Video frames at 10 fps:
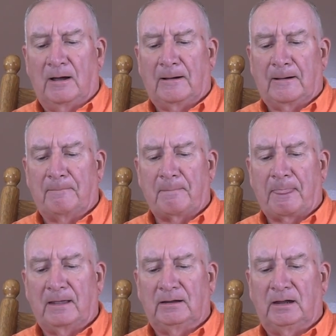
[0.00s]
Um,
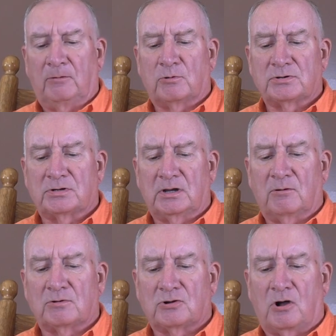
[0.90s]
it, was, it
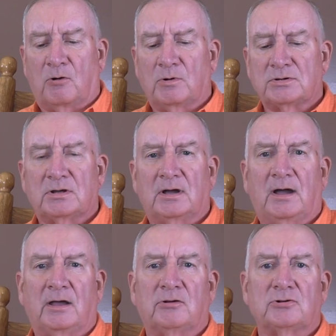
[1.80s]
was always
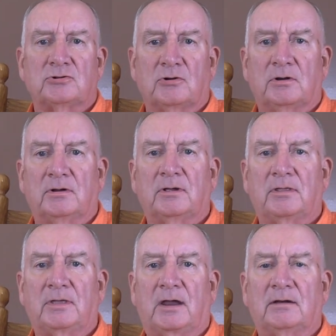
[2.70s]
understood
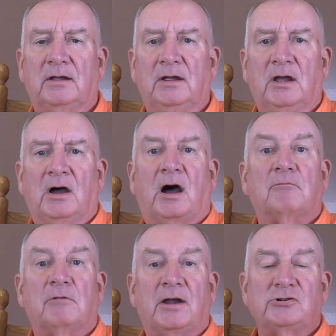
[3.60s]
that
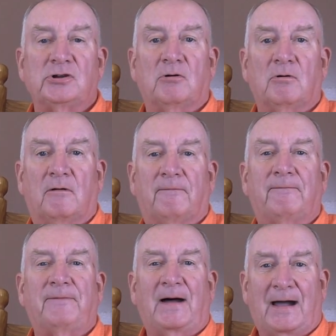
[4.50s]
a ratio of
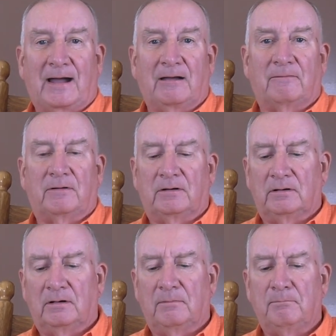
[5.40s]
five
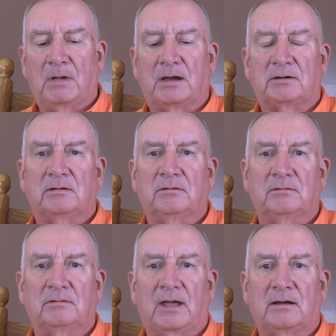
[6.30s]
meant
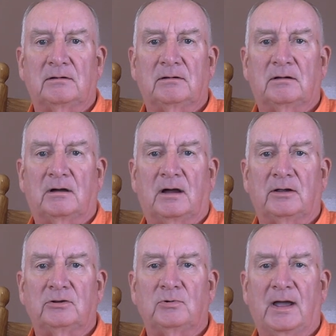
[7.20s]
that uh,
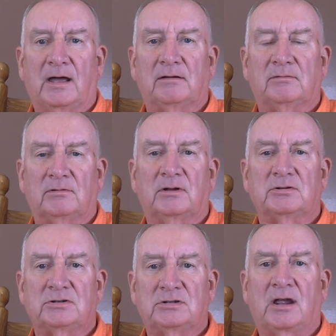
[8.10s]
you had
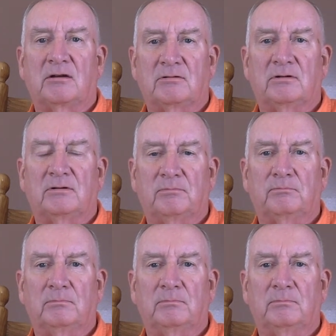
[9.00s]
standard